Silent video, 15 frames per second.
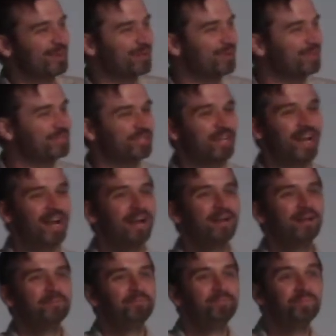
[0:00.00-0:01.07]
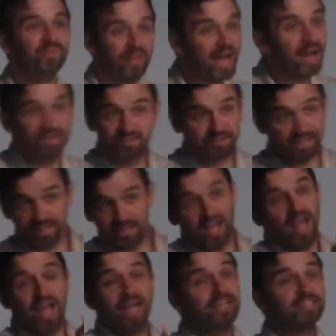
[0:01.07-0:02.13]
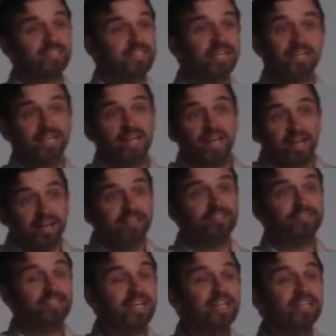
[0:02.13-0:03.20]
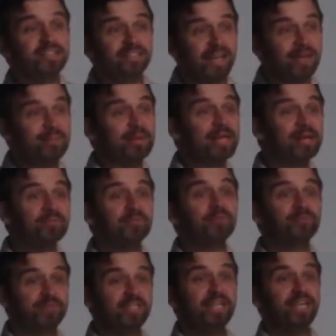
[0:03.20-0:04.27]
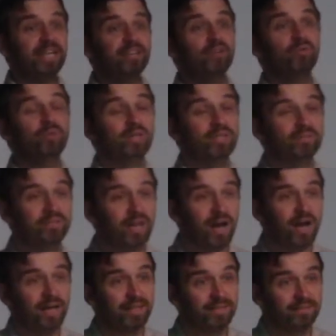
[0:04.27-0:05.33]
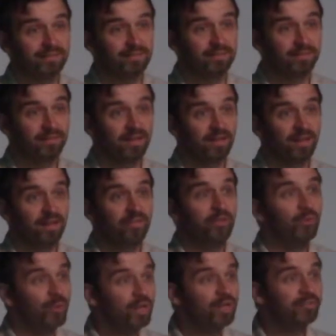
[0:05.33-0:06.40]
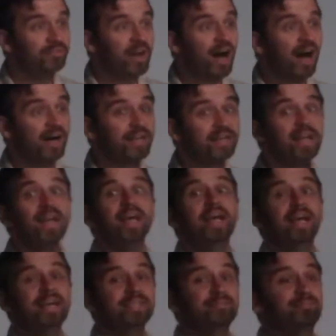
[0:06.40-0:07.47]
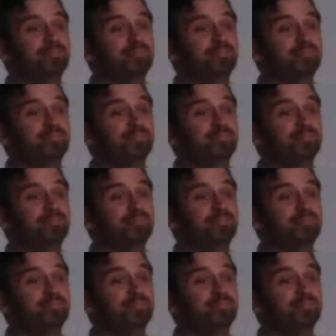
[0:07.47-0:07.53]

the question. Yeah, sin. His sin. His sin is keeping him from seeing the will of God. The will of God is